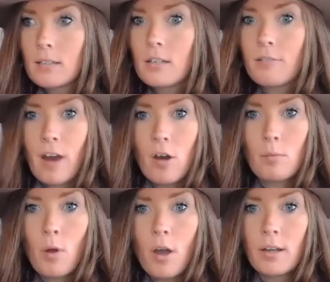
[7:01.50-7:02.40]
to frown
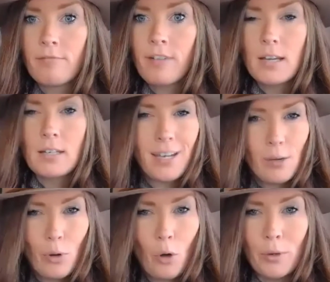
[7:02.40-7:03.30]
upon and find
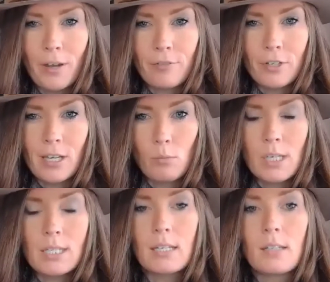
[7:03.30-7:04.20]
inappropriate for some
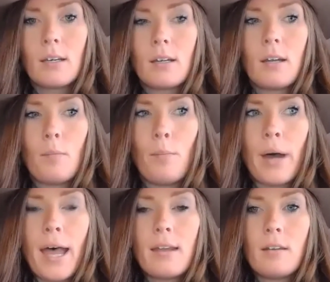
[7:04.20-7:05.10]
reason.
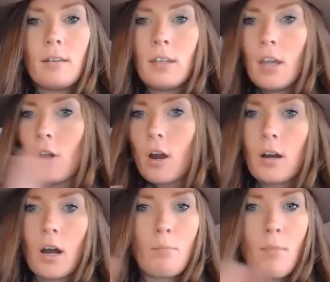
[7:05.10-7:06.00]
But there
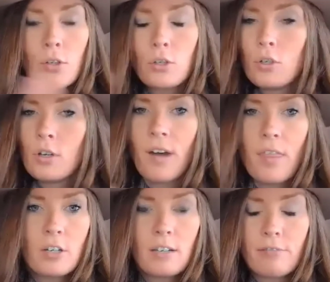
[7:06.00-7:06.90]
are a multitude of
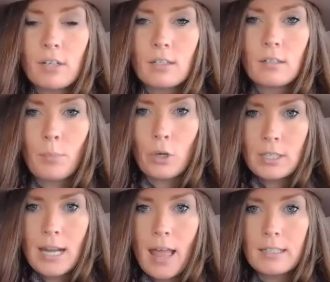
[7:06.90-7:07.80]
other different
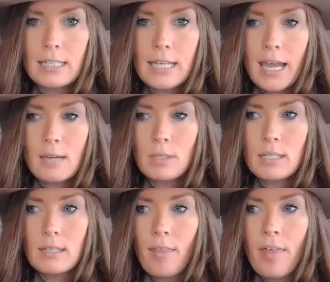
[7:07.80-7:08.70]
personality
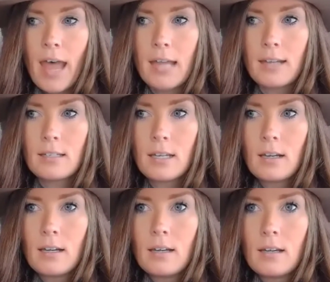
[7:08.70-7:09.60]
types that
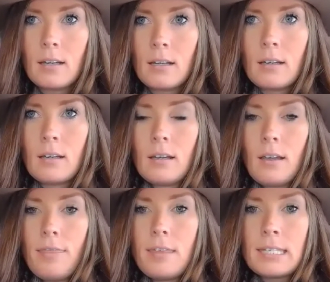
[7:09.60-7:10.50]

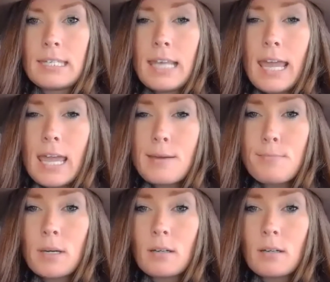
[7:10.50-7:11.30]
the same